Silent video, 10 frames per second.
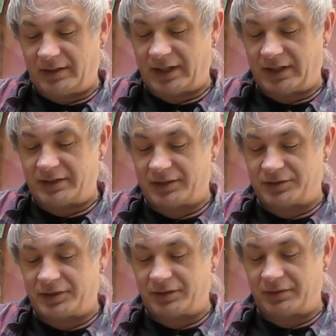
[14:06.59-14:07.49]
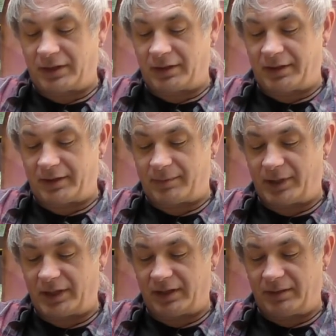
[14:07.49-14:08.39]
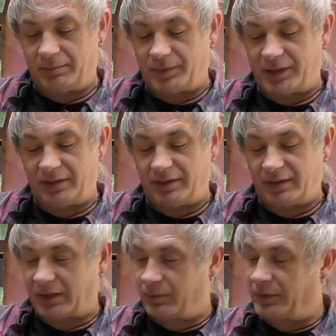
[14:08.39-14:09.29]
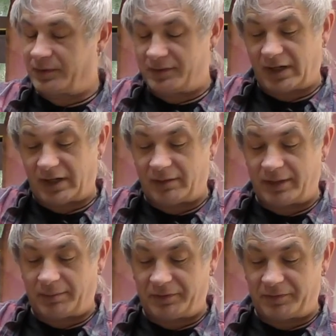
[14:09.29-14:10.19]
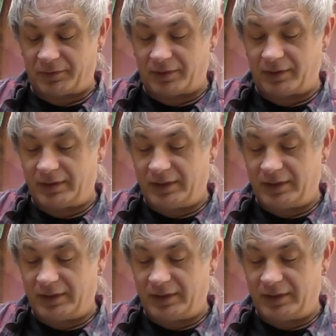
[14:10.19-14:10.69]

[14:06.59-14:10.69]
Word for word: kind of touchstone artists, but but like we were talking about before,